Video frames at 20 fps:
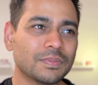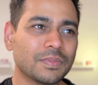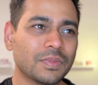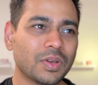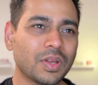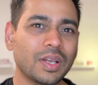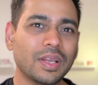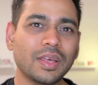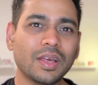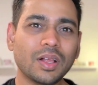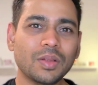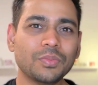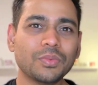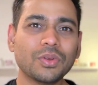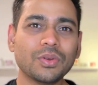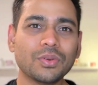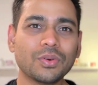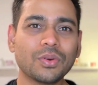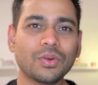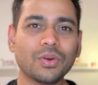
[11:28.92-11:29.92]
really helps
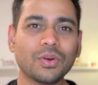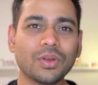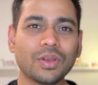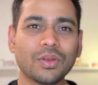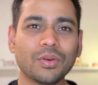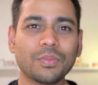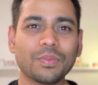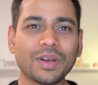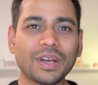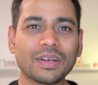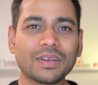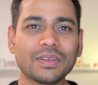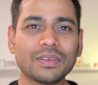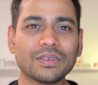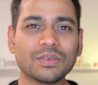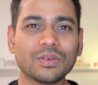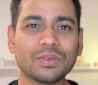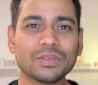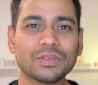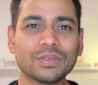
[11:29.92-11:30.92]
you to grow in your practice
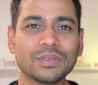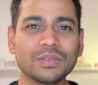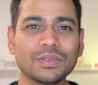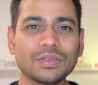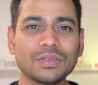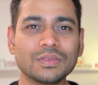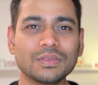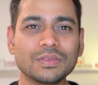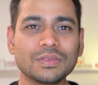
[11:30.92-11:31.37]
also